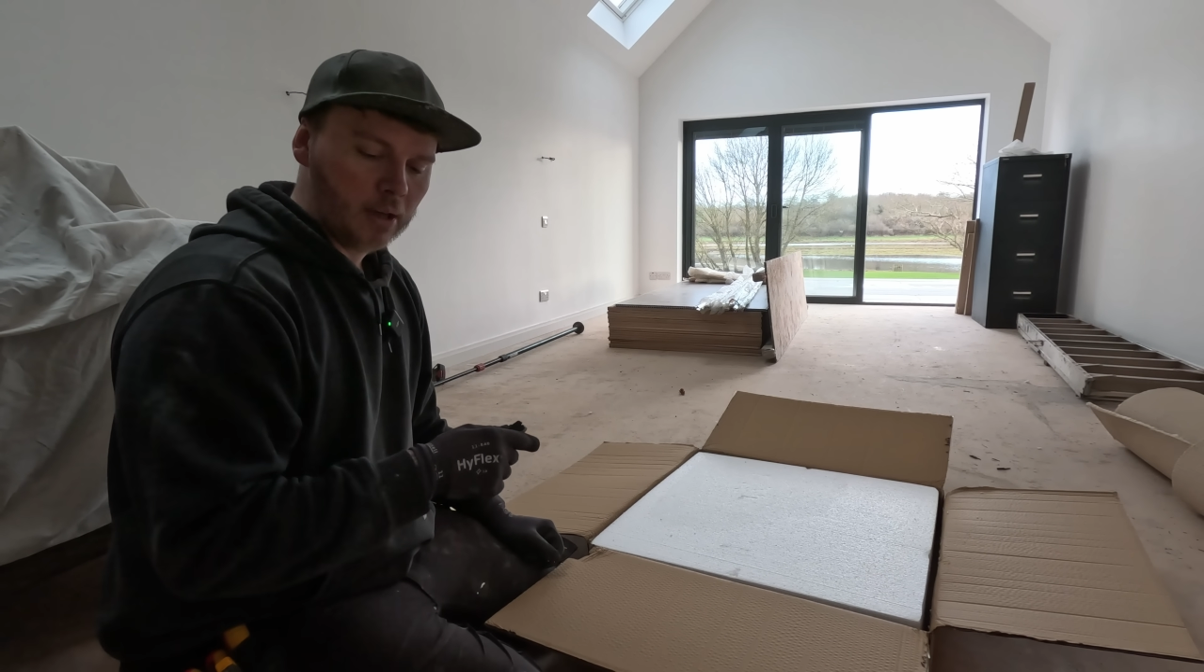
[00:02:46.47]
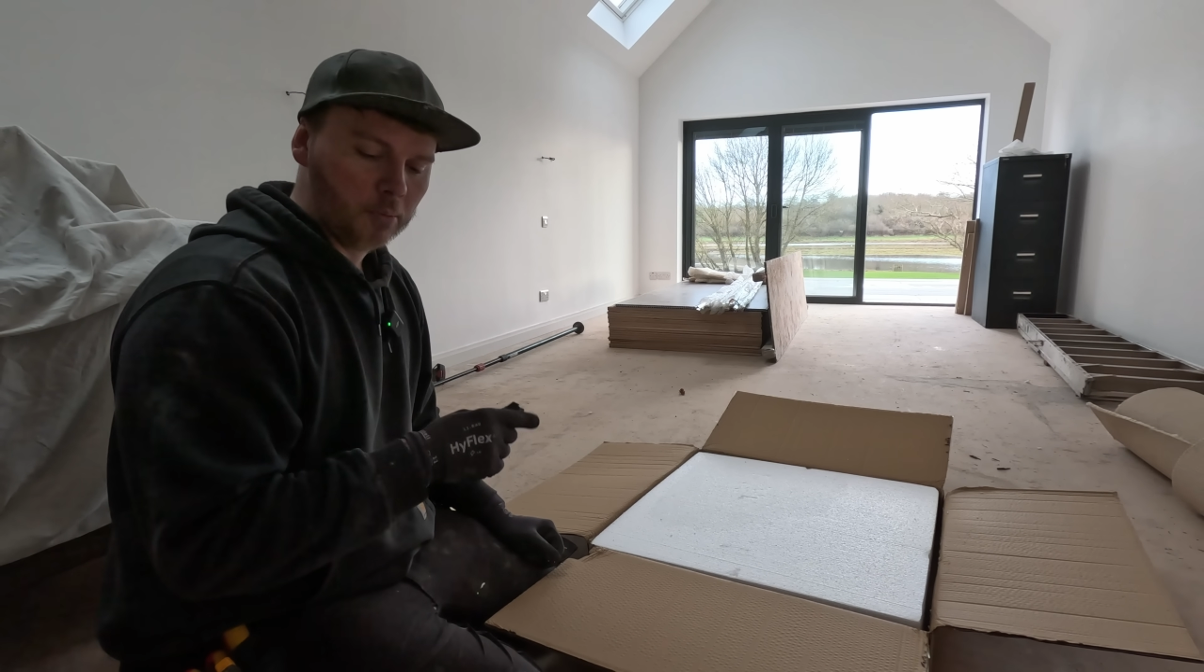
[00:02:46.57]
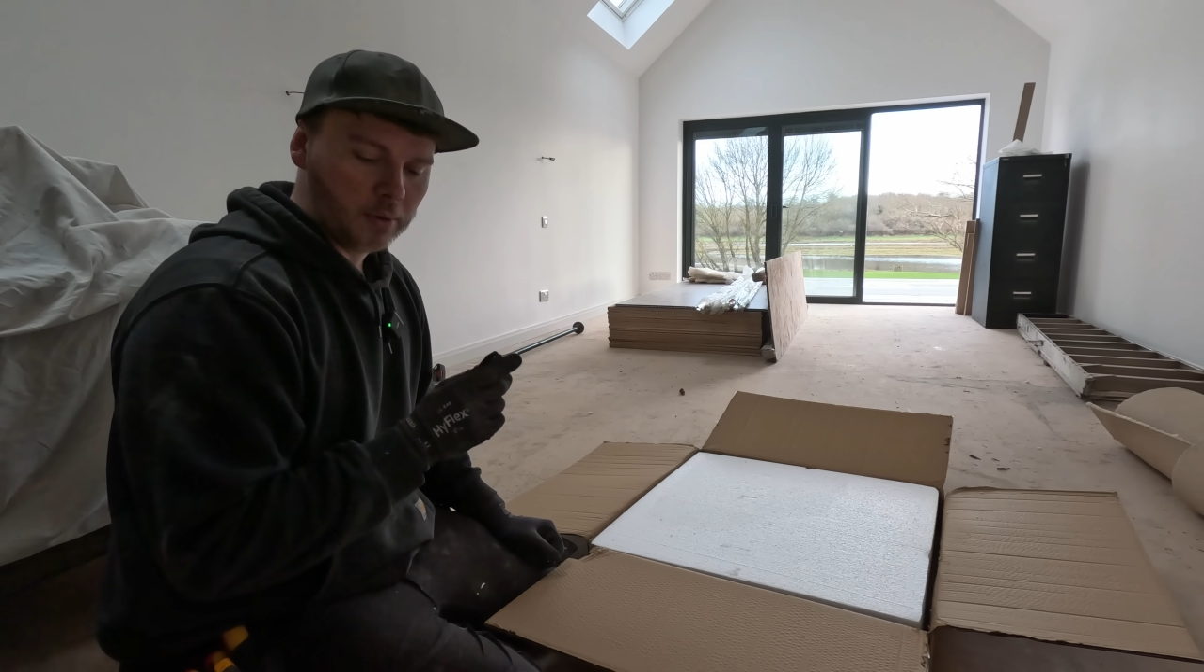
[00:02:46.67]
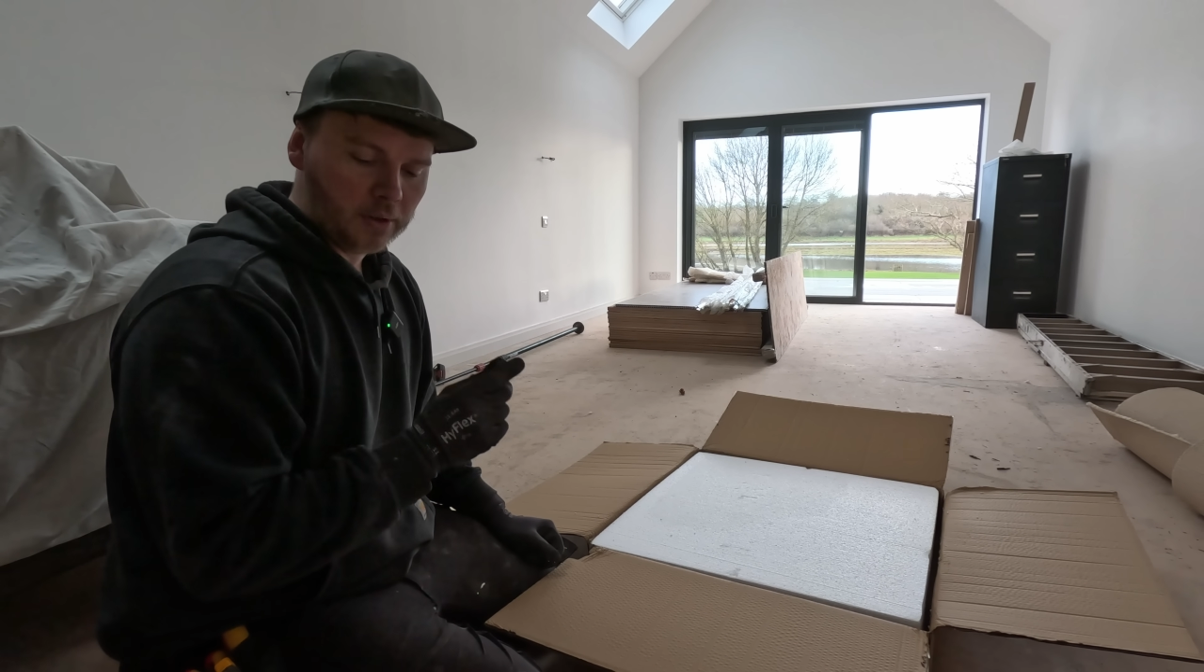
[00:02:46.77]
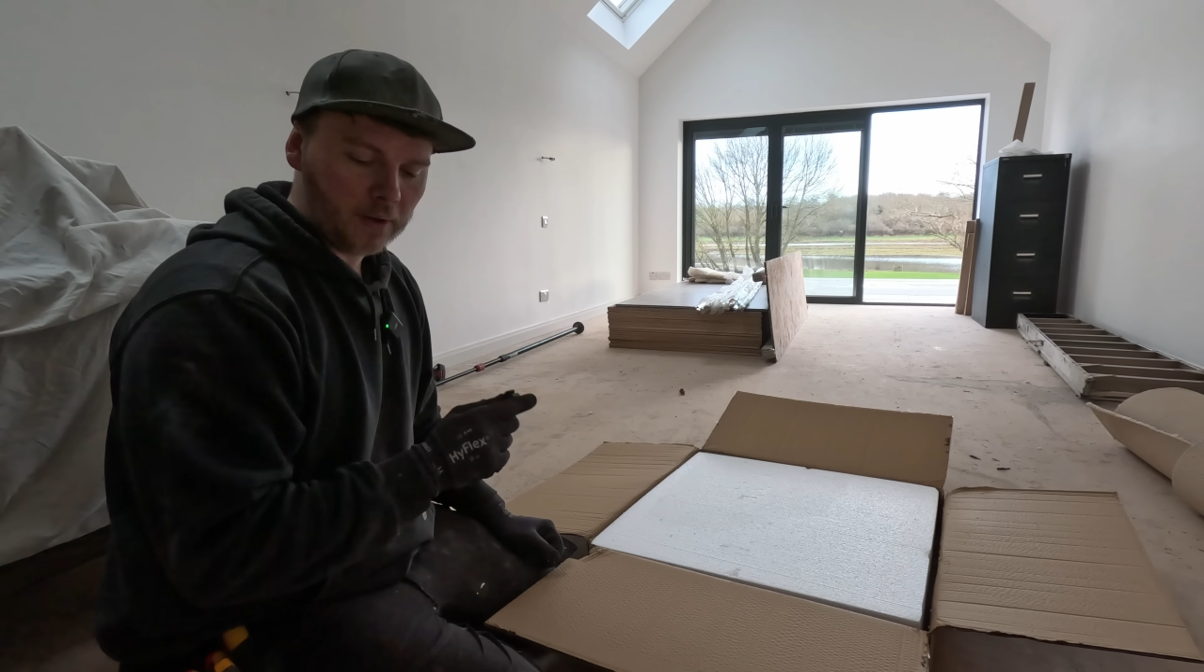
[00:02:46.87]

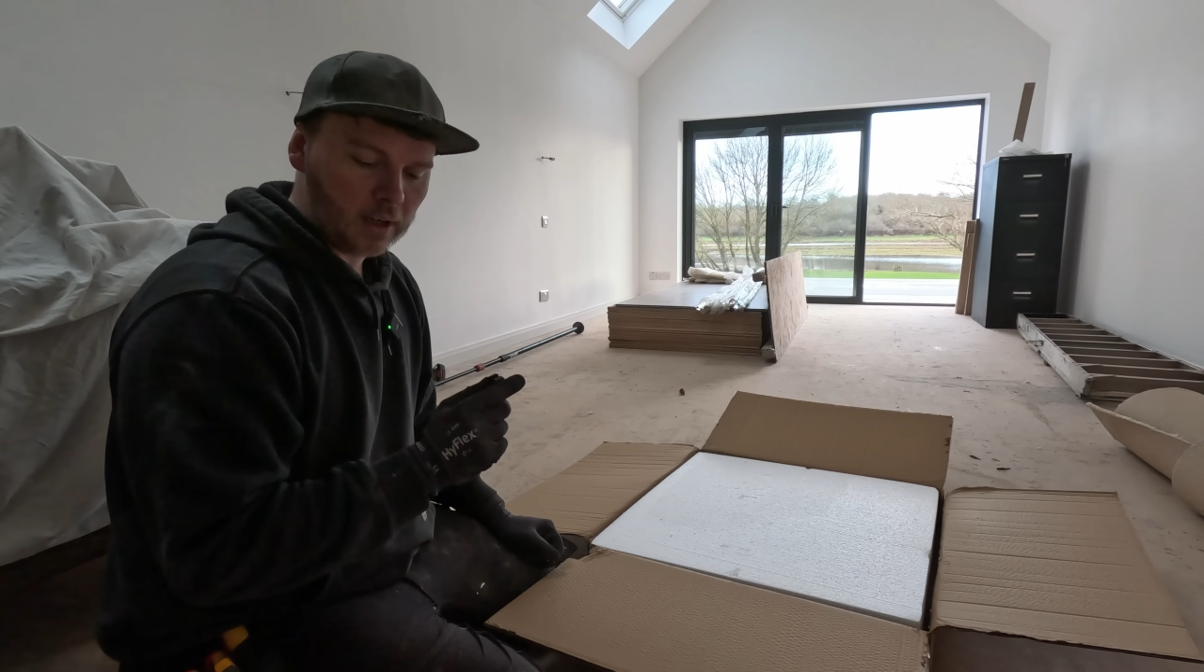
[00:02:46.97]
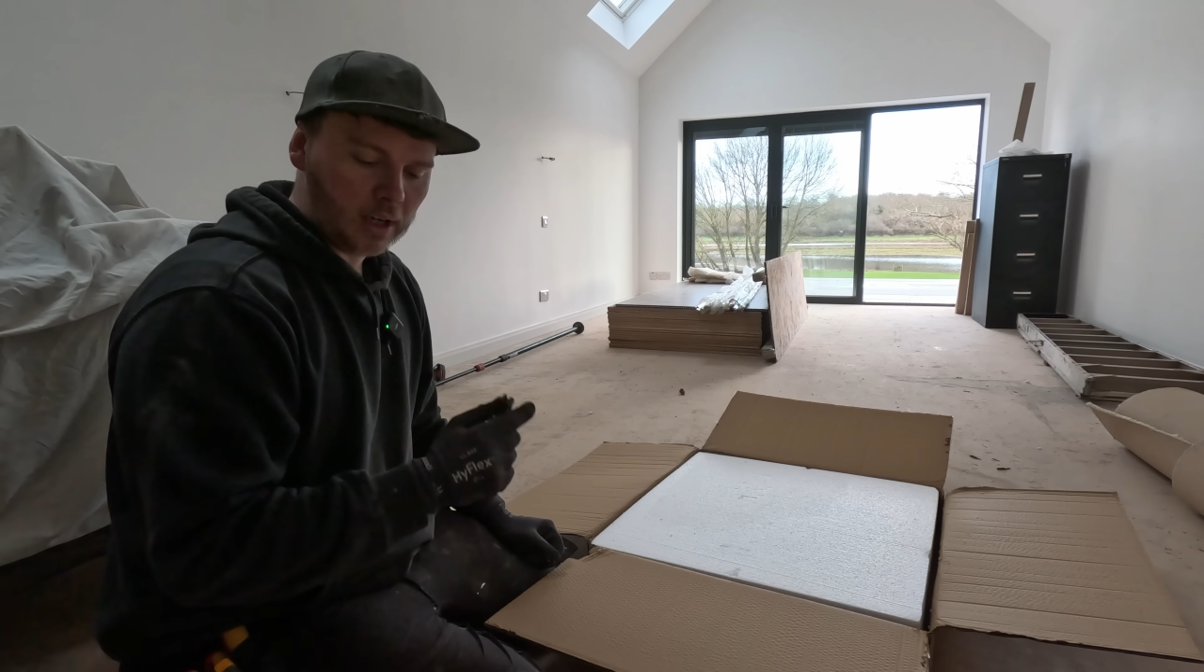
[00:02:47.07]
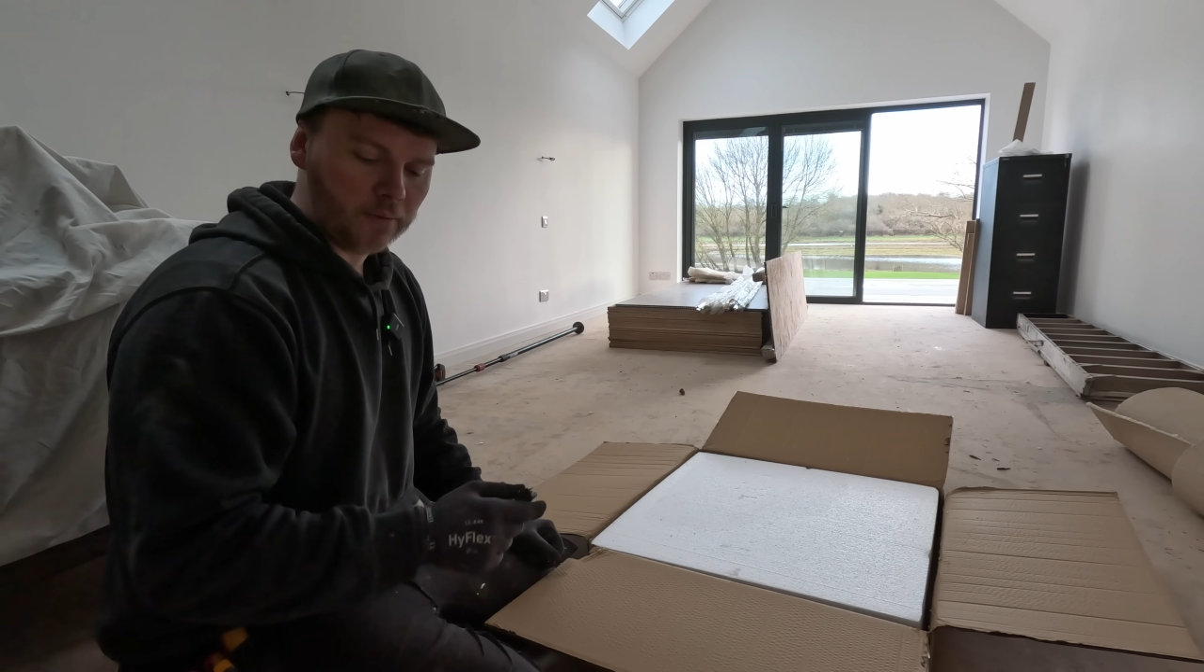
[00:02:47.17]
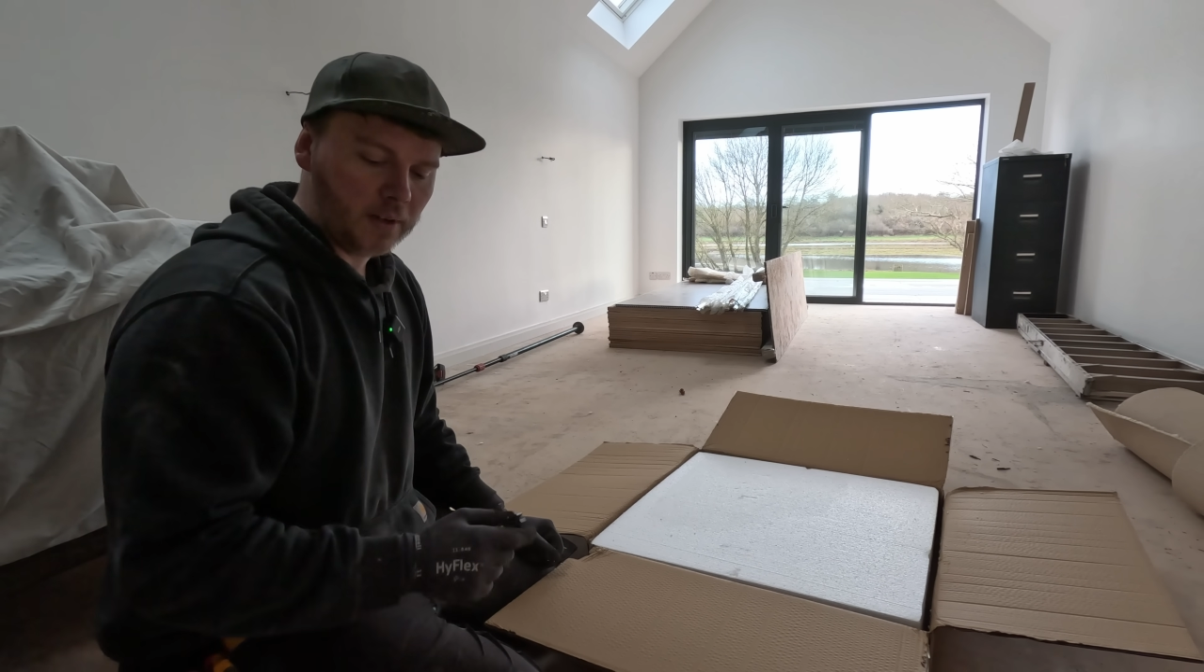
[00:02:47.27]
but when you fit light